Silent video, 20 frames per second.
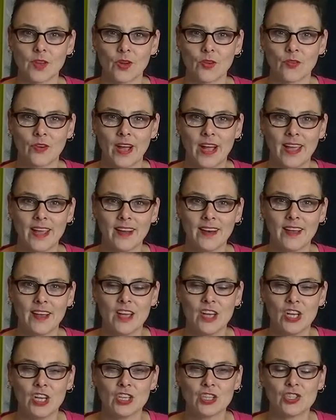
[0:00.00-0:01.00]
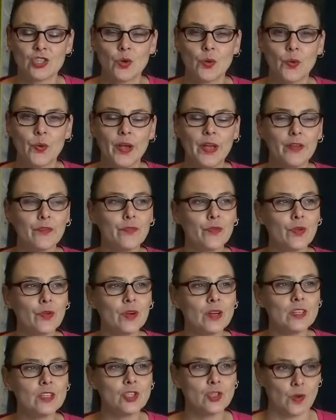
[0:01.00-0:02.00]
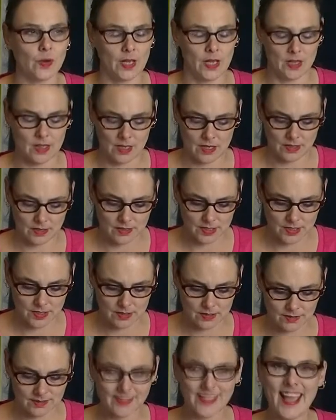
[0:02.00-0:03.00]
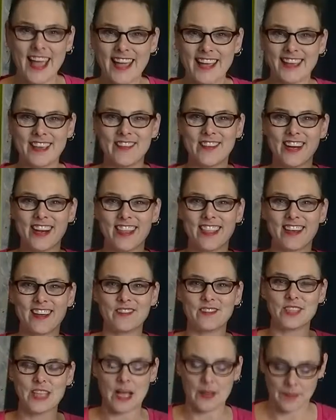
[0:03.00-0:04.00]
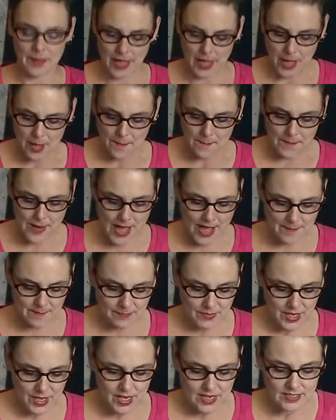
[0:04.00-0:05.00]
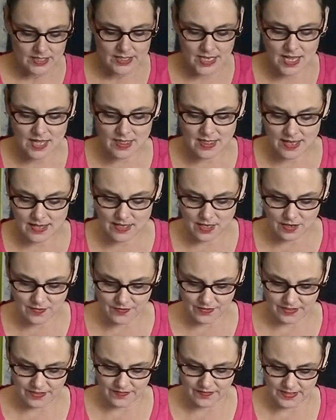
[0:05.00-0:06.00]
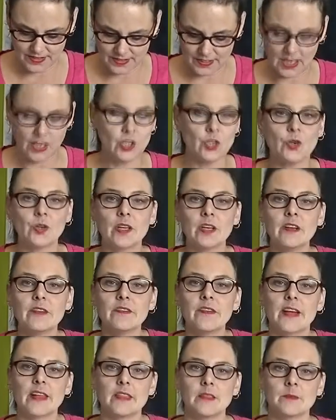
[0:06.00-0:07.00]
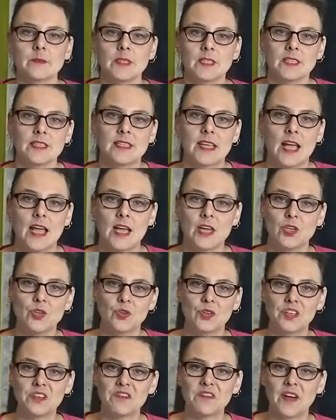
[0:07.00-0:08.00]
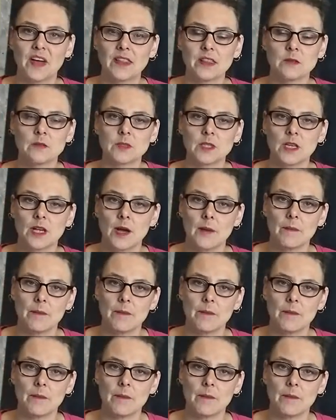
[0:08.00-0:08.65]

Right? So if you're enjoying this, hey, give it a thumbs up. But say thank you for the visit. You can invite them to stay. You can invite them to come